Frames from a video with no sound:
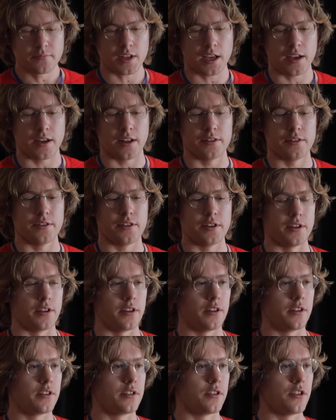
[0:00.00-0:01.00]
And
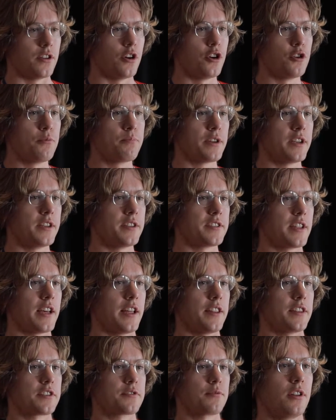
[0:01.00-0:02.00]
the hope is
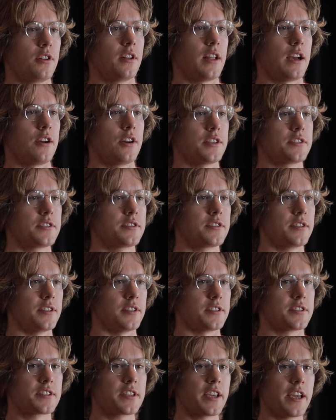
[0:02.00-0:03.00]
that will allow us
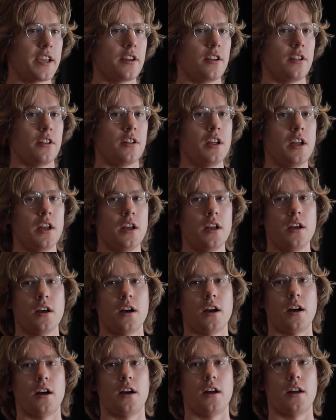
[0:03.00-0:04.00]
to scale
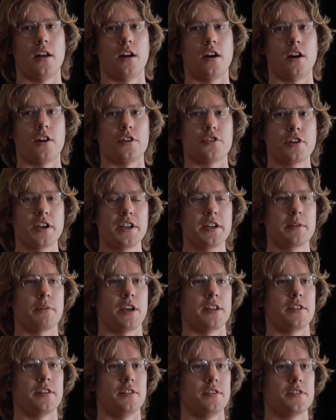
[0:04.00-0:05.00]
our training
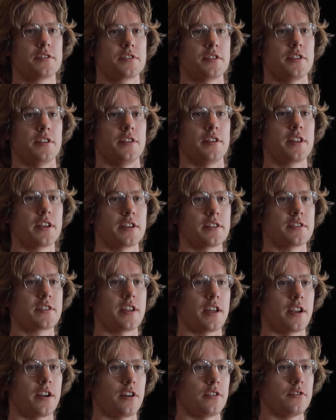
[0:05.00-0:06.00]
methods to things
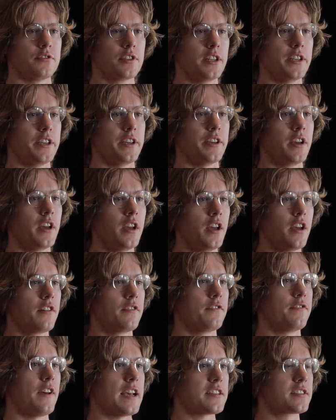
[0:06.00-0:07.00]
that are really
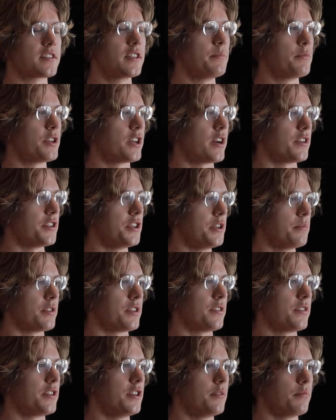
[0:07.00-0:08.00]
vastly beyond
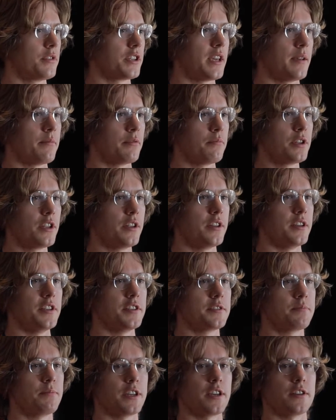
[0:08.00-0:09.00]
human
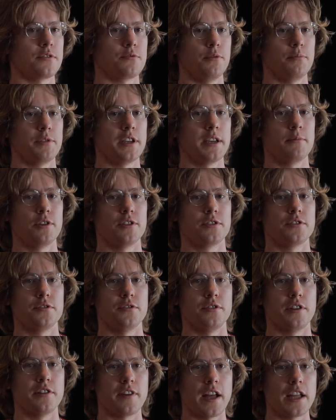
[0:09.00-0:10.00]
capabilities, because we'll be able
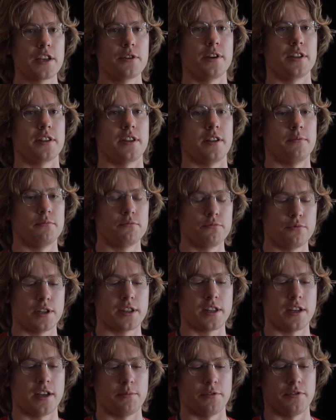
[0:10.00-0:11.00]
to evaluate them
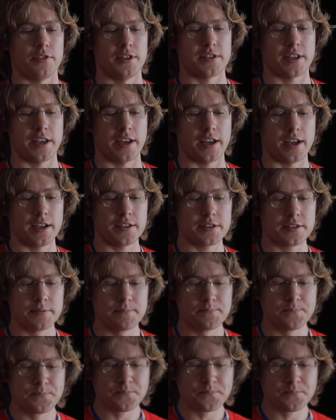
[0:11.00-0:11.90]
with the help of these AIs.